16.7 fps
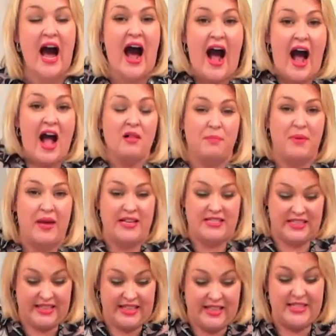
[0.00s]
I'll
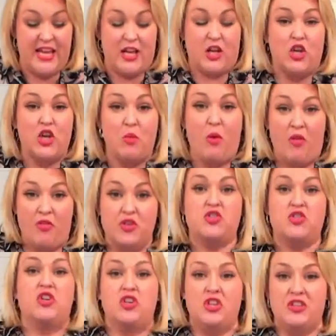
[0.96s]
basically take you on the
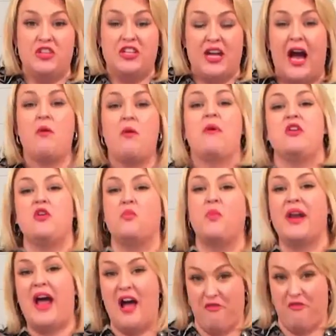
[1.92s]
journey that I went on
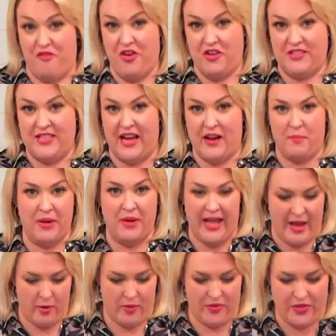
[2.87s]
when I first started
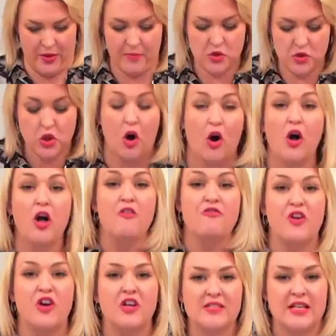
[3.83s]
playing with them. So,
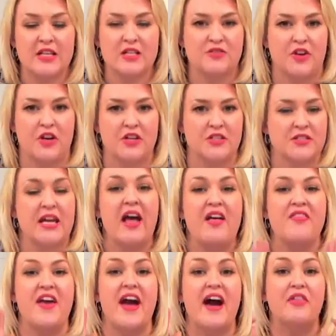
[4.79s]
first things first,
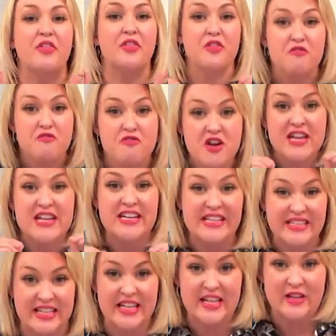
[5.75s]
they are
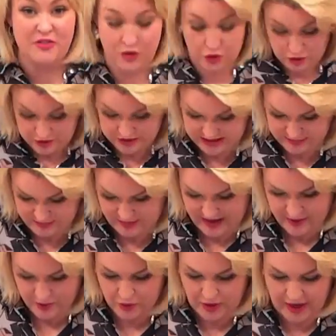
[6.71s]
three D folders,
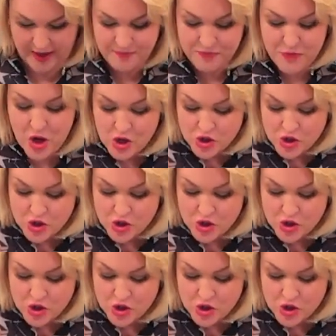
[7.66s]
Ben, okay?